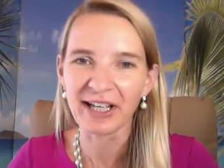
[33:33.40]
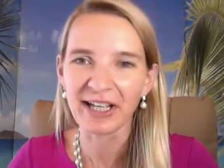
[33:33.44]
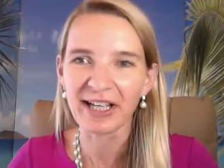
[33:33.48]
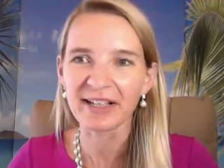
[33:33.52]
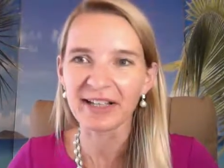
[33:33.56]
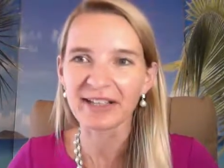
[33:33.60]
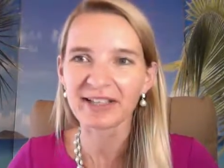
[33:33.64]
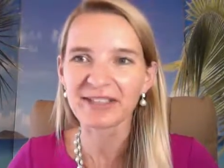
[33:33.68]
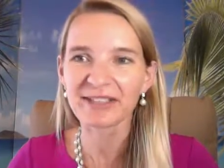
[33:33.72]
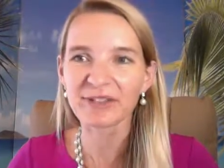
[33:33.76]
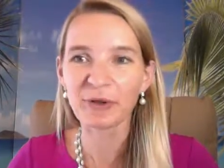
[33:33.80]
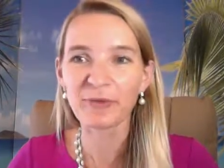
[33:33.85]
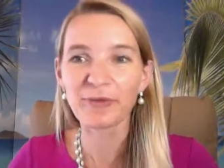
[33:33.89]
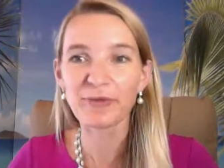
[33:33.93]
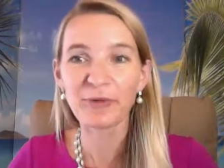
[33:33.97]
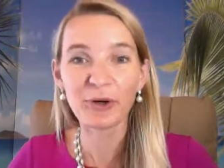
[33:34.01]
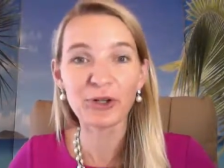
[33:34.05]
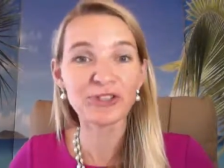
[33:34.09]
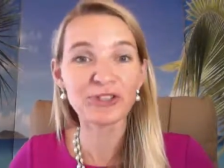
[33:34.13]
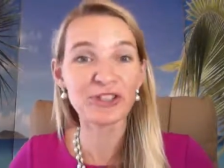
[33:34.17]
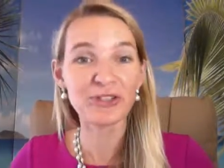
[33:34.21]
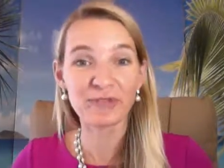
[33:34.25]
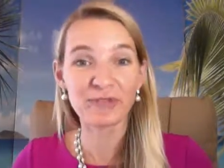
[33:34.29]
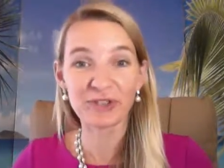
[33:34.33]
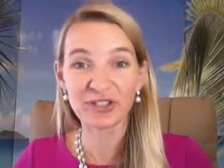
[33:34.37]
So
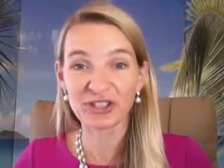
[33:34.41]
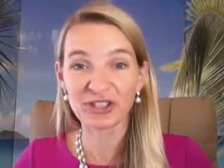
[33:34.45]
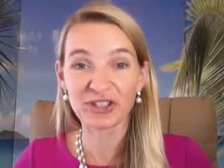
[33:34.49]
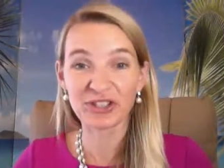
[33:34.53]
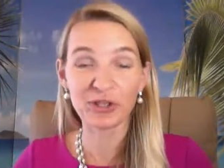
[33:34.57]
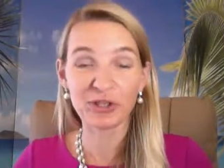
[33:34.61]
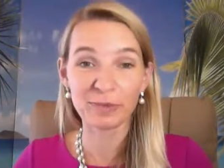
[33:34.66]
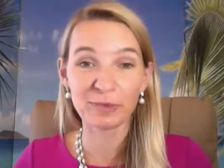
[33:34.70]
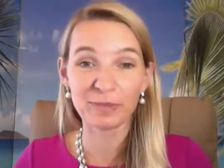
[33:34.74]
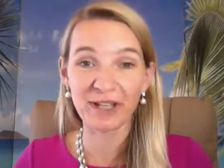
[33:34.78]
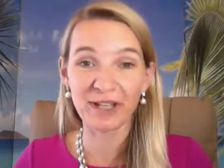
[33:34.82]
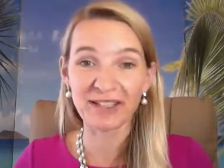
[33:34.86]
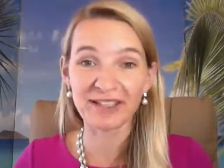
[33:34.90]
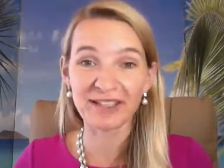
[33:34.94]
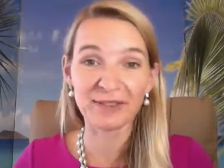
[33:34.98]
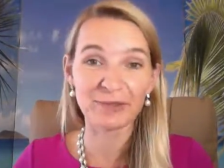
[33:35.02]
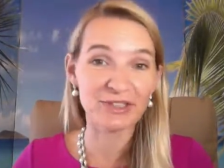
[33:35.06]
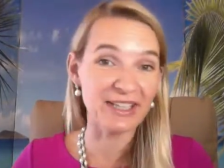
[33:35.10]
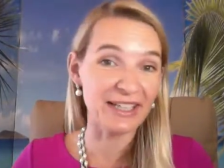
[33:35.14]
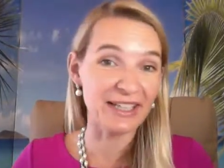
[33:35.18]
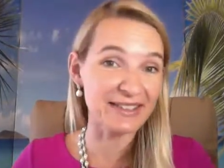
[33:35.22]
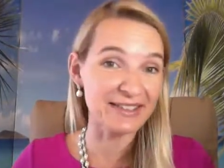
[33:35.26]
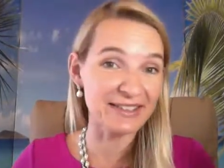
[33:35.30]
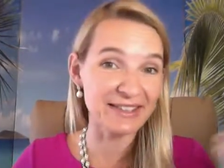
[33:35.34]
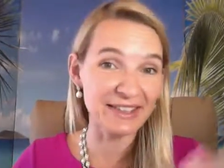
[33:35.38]
first off, assume that he was
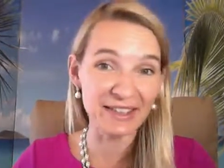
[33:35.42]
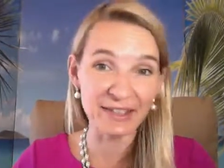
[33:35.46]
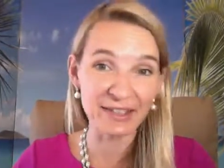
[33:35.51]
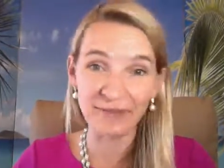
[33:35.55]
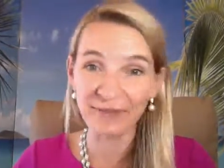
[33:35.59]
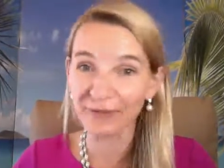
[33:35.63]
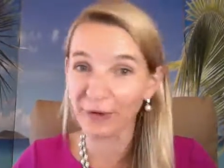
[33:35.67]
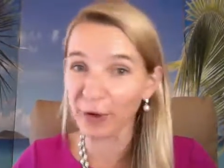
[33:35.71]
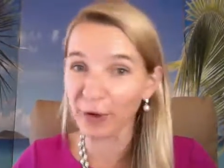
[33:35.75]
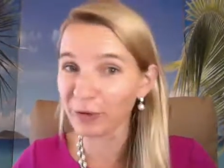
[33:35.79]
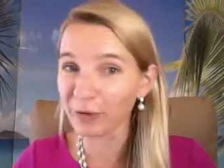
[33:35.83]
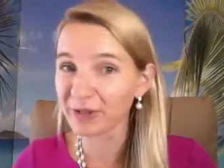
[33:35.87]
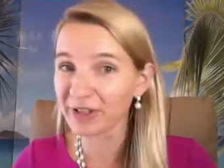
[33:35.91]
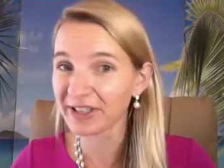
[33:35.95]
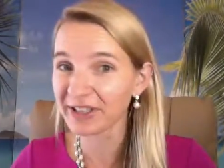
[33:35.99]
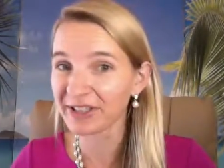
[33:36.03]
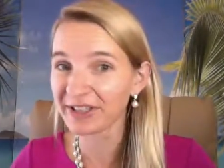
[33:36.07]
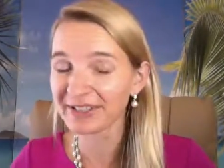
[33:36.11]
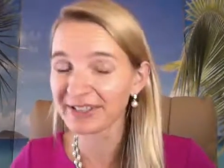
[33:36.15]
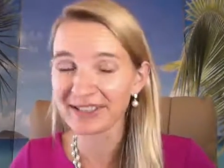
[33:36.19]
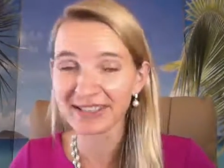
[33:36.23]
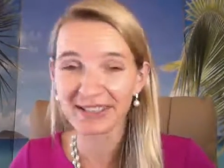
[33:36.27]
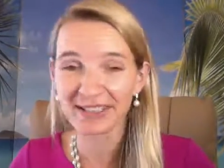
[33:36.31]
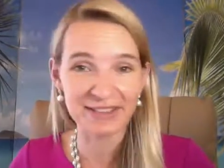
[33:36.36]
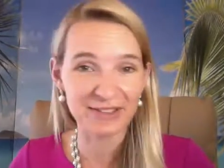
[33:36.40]
like single
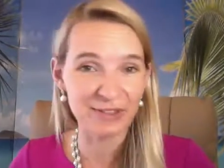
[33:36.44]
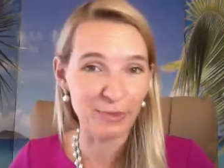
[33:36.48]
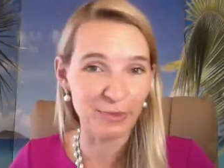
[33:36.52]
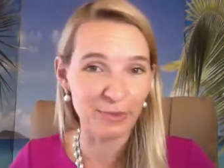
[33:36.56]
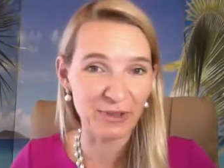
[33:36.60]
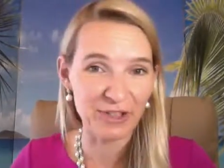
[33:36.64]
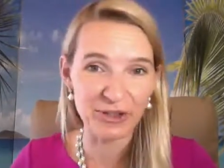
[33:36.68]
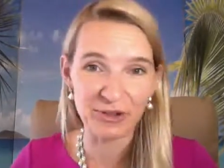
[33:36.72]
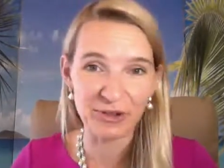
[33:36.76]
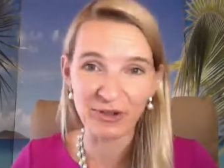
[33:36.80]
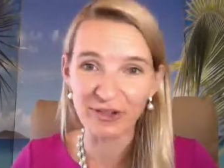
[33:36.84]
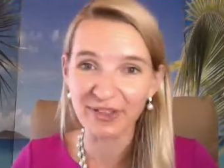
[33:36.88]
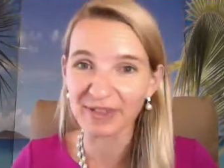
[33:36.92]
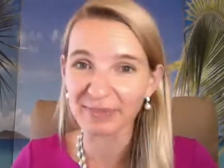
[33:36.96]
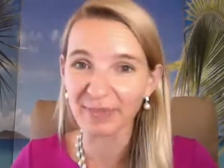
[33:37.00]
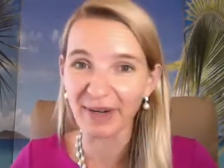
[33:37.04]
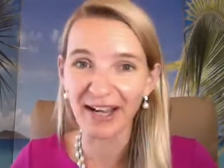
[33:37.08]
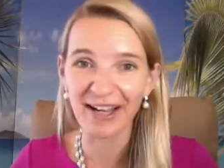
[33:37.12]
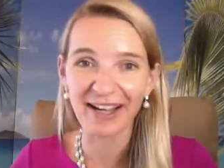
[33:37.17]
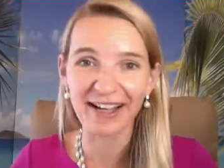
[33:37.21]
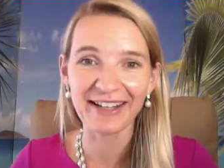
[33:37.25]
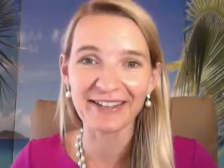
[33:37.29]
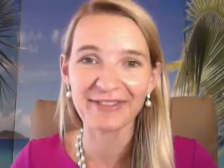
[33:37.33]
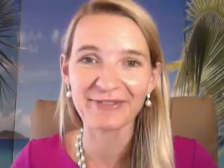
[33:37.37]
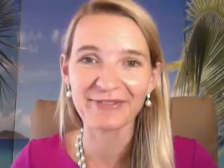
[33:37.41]
focused, he has so much on his
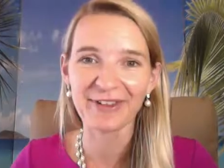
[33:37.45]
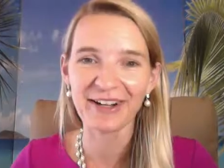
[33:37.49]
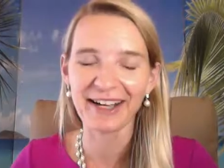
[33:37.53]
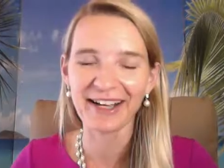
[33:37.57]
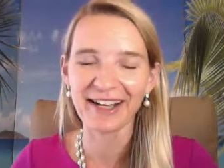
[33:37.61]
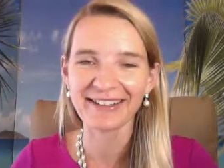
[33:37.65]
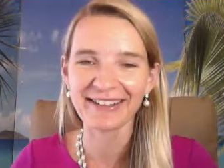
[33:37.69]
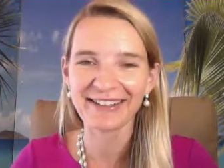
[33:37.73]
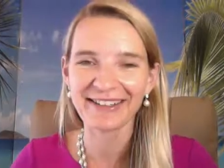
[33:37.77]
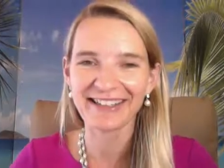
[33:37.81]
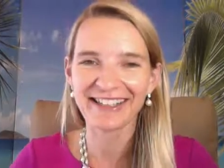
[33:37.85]
mind, right?